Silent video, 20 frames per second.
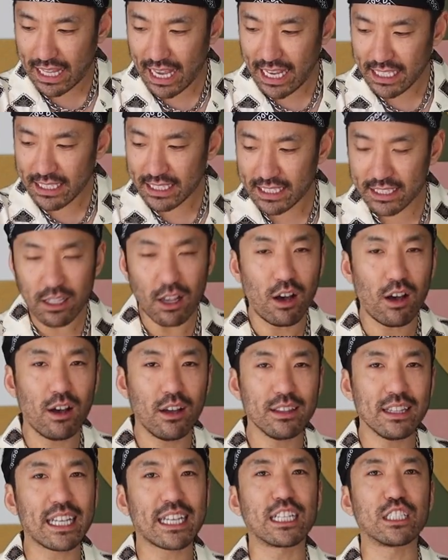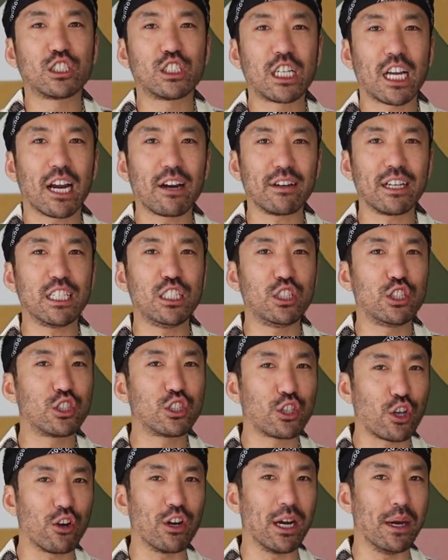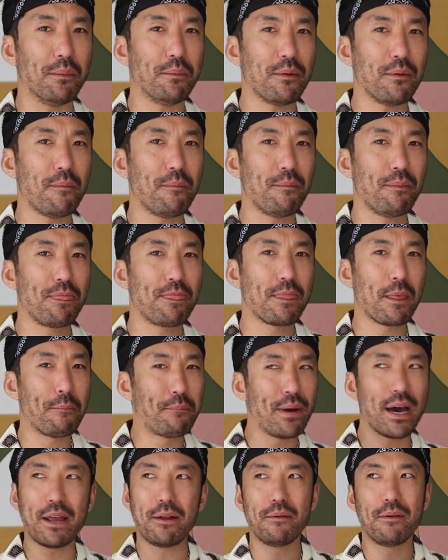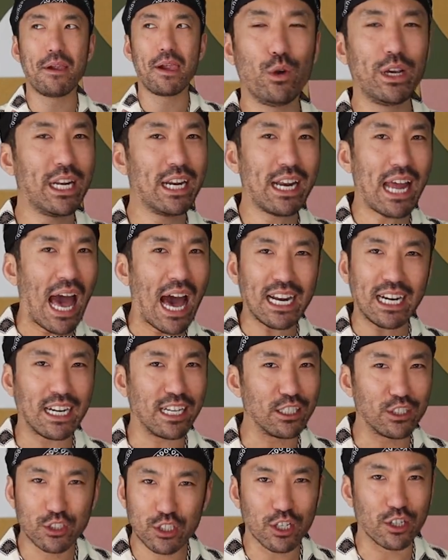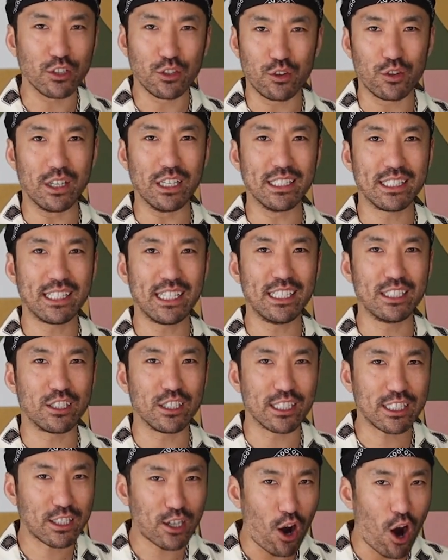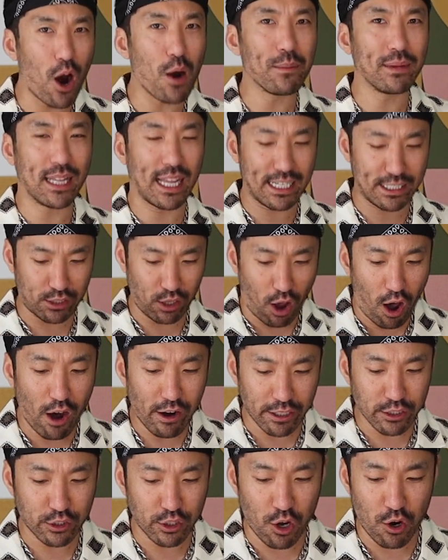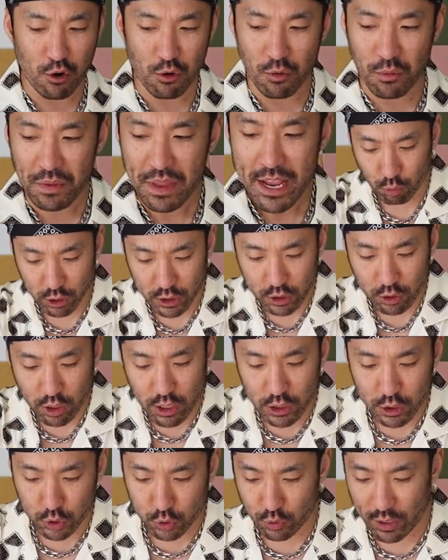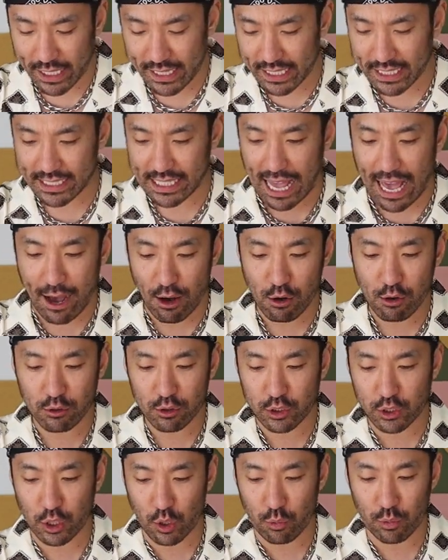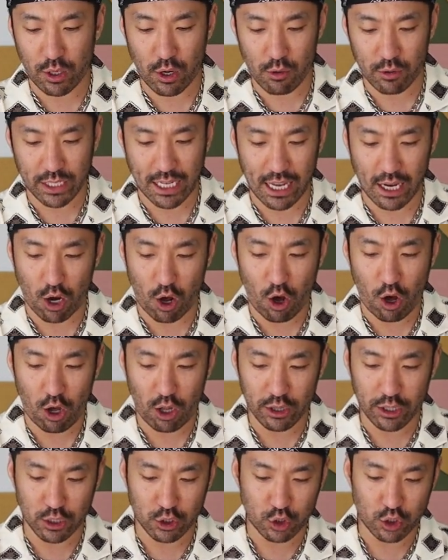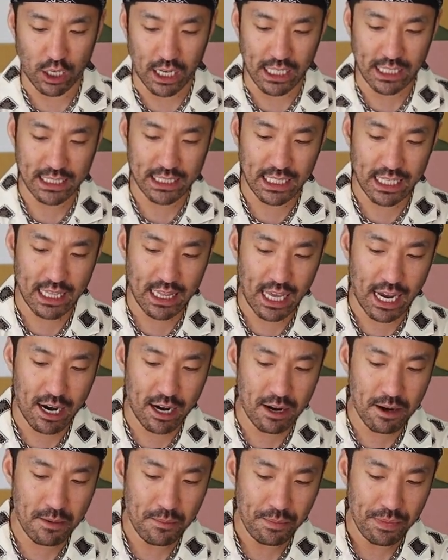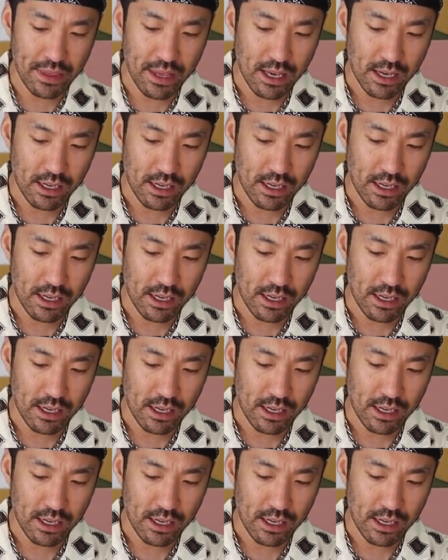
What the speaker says: tastes like a cherry syrup, but we didn't add any sugar to this. It just caramelized on its own. We're just gonna strain this out so we don't get all the chunks in there.